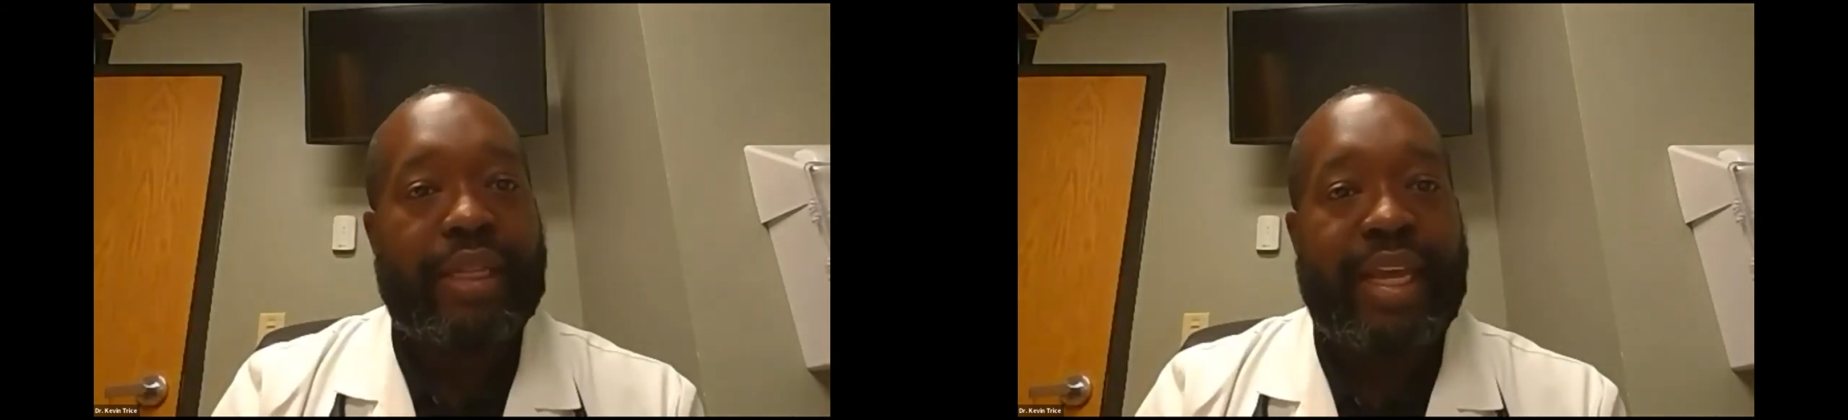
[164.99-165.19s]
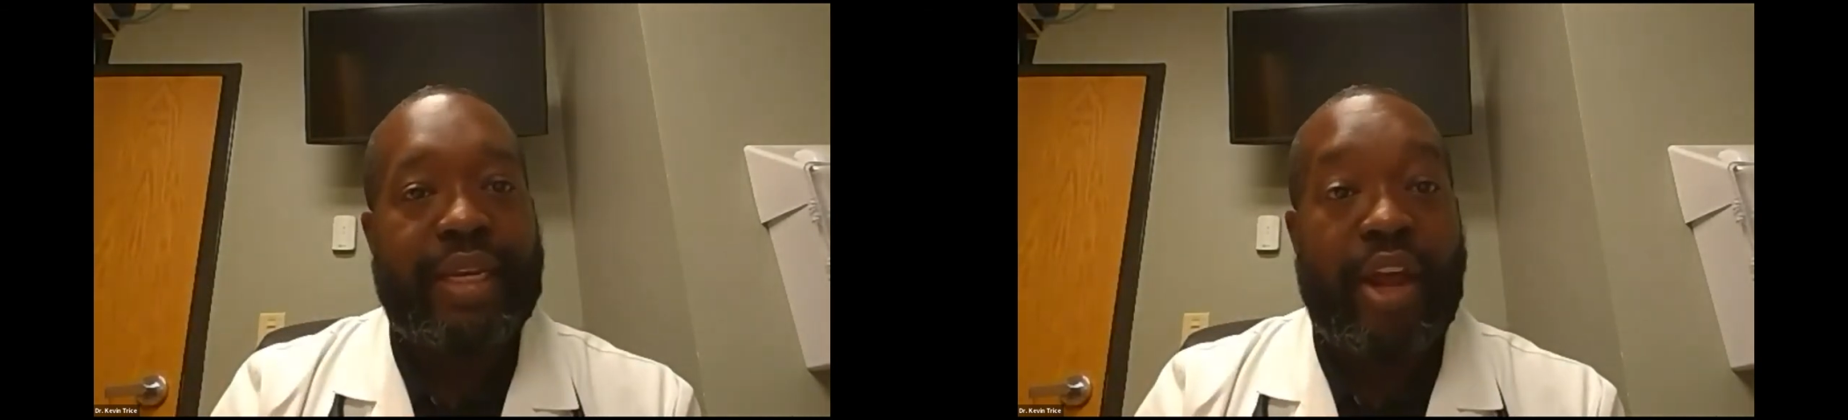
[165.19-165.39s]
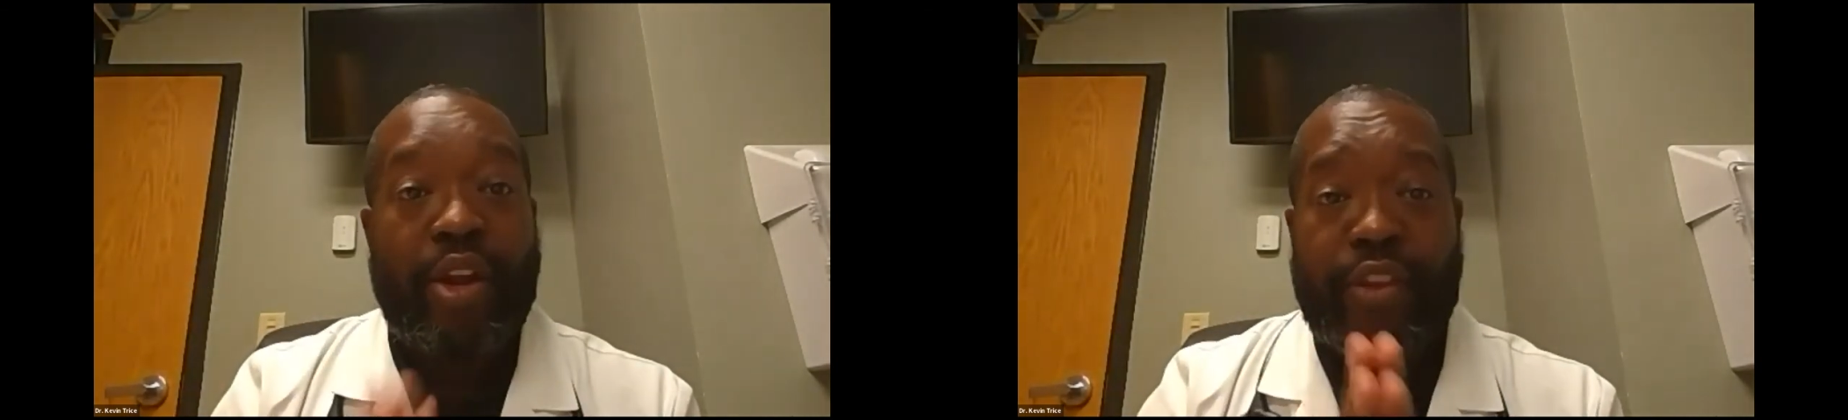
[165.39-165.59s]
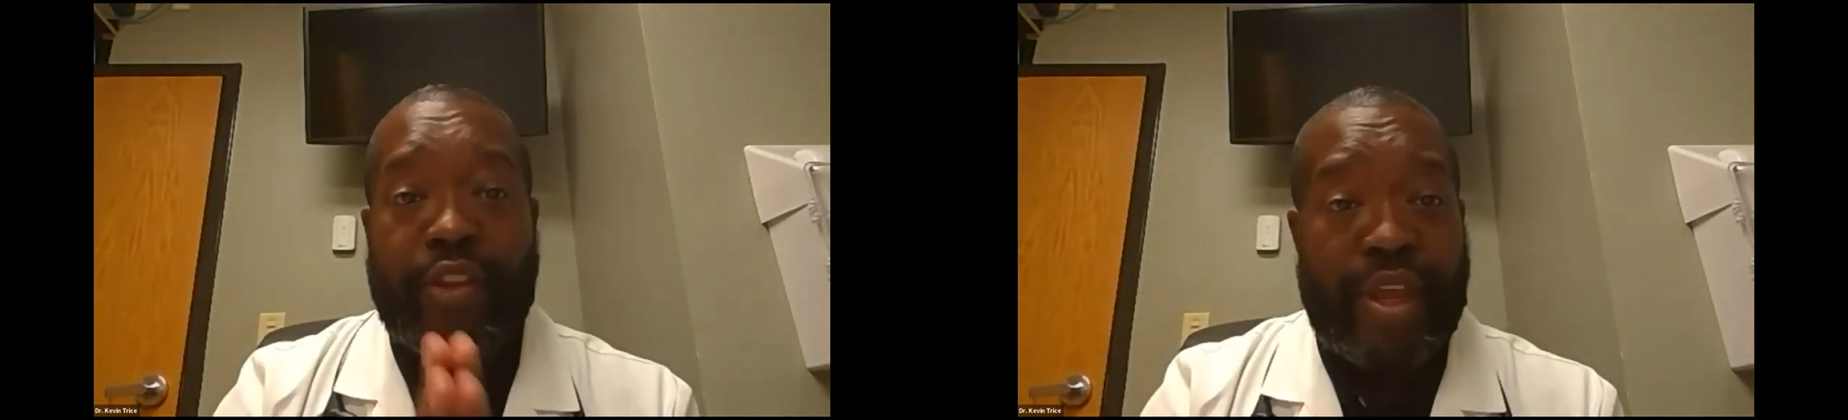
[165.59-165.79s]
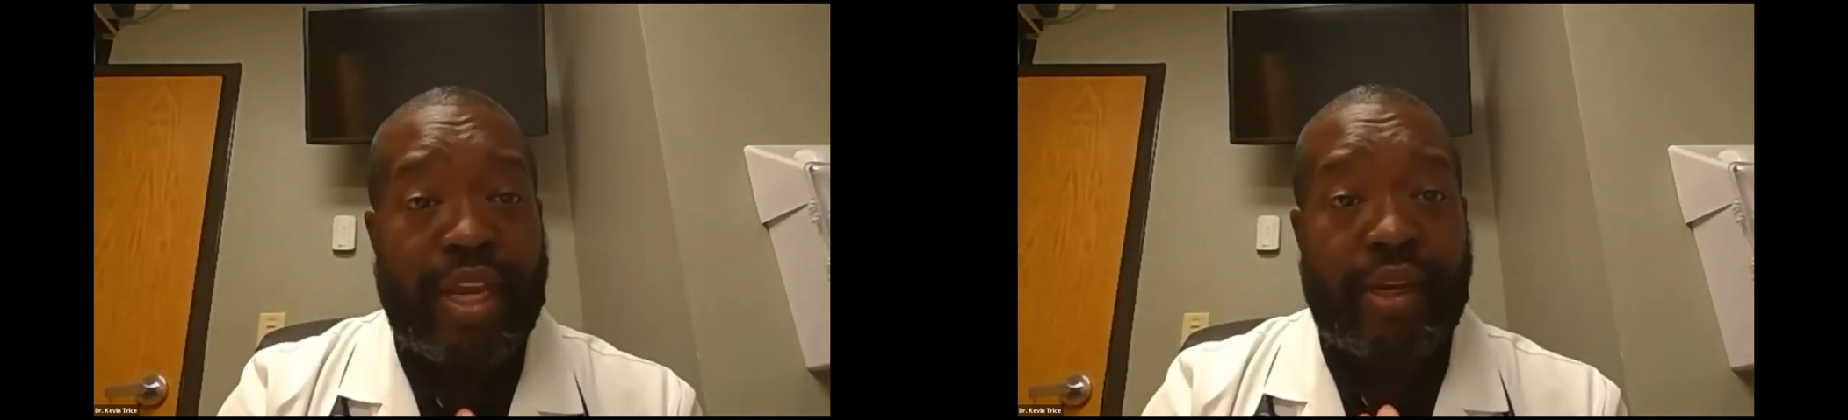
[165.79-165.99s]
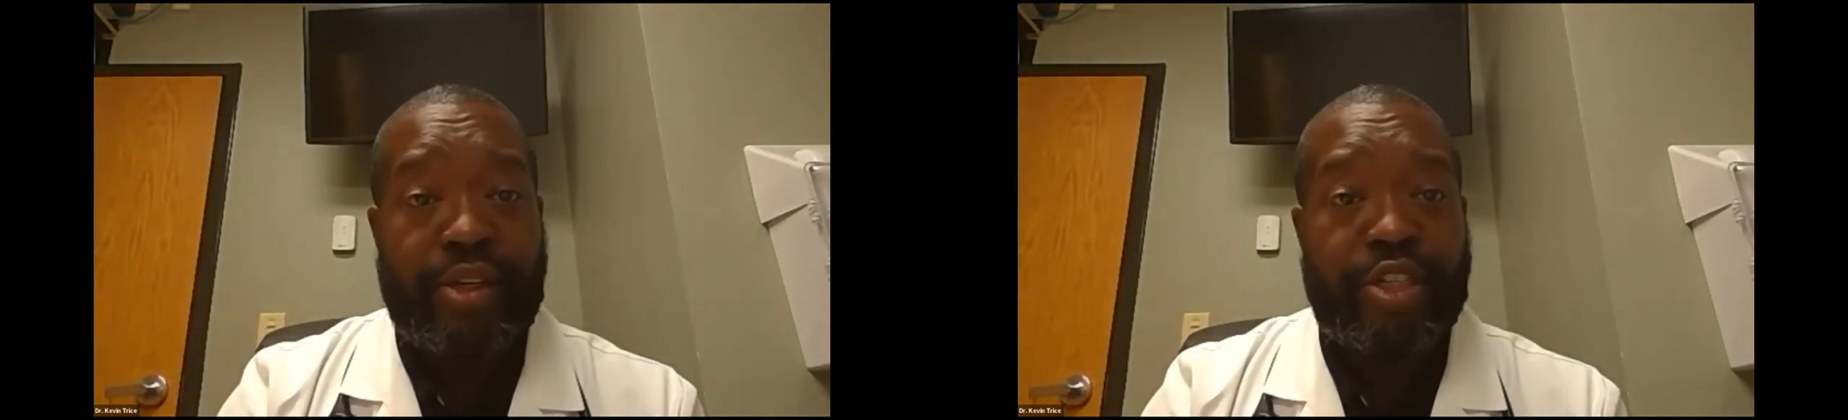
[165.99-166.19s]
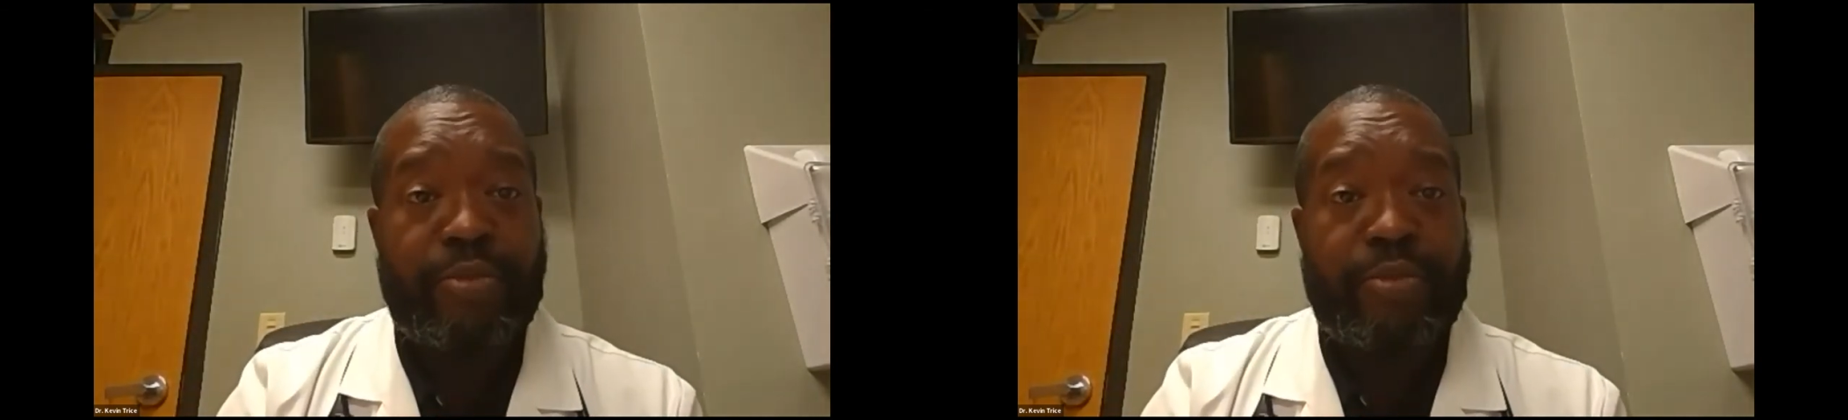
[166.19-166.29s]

that not only that they can use,